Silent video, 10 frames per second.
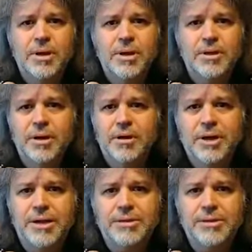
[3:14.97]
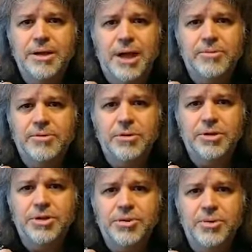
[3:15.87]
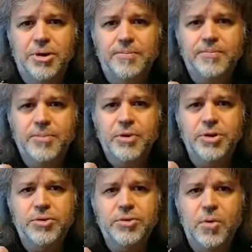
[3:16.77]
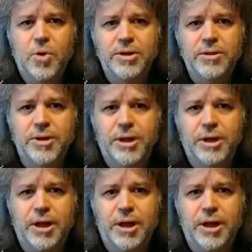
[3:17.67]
they're not absolutely sure. We do know one thing.